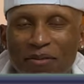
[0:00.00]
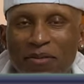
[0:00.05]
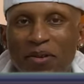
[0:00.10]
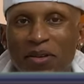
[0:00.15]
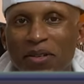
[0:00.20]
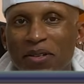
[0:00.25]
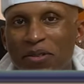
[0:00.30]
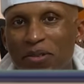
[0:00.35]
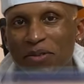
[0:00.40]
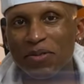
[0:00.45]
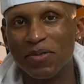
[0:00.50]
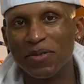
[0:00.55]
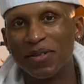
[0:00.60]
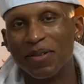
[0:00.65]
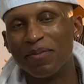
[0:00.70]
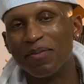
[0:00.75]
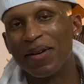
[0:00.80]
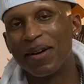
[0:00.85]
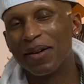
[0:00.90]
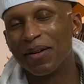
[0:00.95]
wanna use to
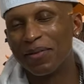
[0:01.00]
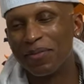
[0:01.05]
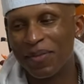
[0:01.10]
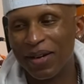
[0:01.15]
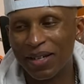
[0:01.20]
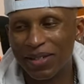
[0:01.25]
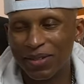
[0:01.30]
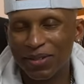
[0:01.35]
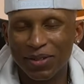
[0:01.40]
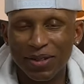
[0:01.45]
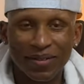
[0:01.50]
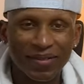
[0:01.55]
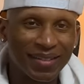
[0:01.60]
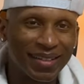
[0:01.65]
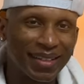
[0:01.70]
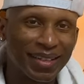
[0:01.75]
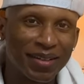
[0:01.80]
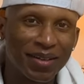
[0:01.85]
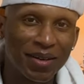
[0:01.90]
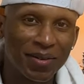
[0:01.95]
better make sure
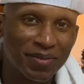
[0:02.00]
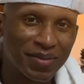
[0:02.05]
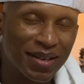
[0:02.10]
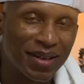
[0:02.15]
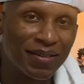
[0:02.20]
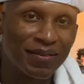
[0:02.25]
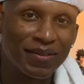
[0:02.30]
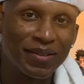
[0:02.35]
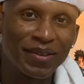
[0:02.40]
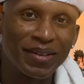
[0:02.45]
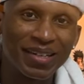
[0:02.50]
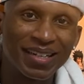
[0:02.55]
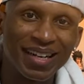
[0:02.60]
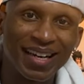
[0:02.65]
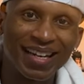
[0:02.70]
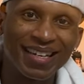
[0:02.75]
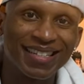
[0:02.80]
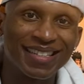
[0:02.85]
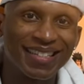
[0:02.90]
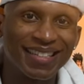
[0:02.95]
everything comes out very
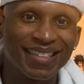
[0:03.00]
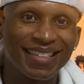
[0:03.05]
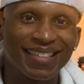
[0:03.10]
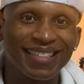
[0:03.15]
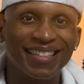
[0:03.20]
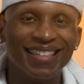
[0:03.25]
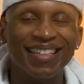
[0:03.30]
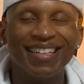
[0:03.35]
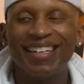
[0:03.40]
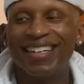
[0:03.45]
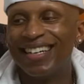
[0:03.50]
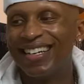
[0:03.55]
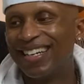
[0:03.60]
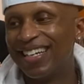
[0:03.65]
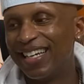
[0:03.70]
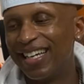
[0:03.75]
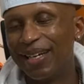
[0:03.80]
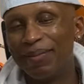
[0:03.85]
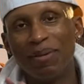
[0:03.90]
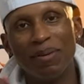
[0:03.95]
nice,
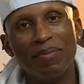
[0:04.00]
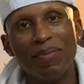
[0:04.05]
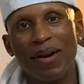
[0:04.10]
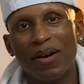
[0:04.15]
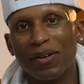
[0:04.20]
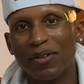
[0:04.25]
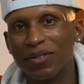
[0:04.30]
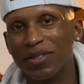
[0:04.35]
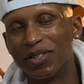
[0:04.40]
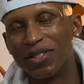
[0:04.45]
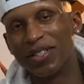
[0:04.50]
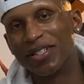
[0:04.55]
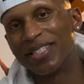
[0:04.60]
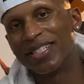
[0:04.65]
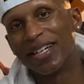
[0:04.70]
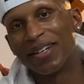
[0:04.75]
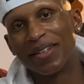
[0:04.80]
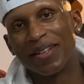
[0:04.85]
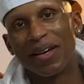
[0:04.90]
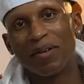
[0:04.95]
and it'd be better just to
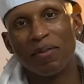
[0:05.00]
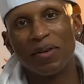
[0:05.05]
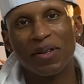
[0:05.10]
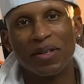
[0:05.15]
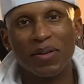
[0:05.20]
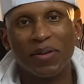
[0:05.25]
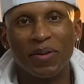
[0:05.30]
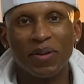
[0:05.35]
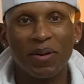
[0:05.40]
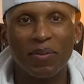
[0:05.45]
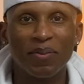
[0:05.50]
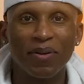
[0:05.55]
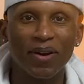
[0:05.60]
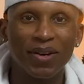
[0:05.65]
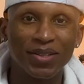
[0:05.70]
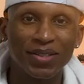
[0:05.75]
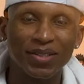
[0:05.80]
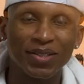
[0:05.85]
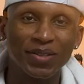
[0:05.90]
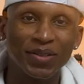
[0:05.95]
share that with you in a
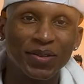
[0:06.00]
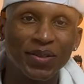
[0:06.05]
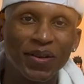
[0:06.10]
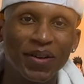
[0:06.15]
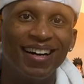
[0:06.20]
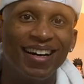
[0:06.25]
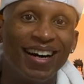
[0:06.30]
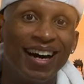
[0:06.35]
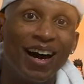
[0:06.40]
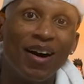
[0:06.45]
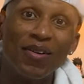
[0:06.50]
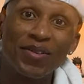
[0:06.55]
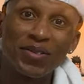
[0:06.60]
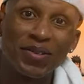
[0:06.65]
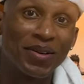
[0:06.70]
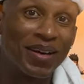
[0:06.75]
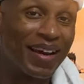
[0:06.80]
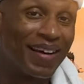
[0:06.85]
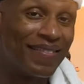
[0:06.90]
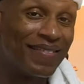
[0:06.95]
part two. I also
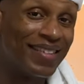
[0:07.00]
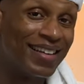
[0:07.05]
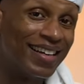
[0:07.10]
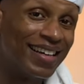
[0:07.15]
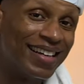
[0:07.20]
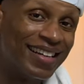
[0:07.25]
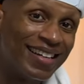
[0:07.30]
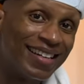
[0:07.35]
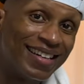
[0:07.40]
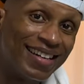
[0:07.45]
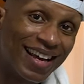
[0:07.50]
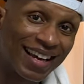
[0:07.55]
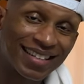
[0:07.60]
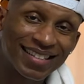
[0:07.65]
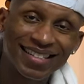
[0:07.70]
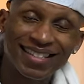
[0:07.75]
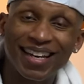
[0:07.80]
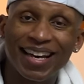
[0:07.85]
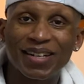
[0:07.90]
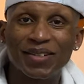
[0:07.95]
have the next
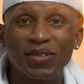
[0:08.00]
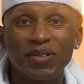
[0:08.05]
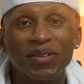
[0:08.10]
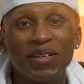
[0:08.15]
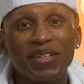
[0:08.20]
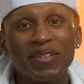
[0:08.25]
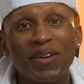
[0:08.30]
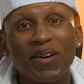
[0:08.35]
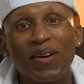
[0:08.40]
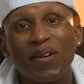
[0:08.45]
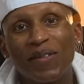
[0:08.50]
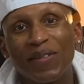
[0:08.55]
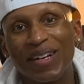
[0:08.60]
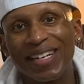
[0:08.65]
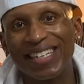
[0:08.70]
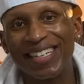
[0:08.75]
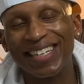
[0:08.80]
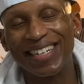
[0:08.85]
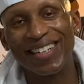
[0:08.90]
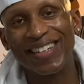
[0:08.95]
statue that's already
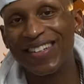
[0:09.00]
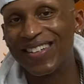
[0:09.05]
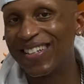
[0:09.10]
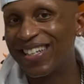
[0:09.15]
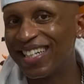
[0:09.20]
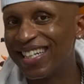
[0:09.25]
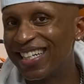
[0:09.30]
here.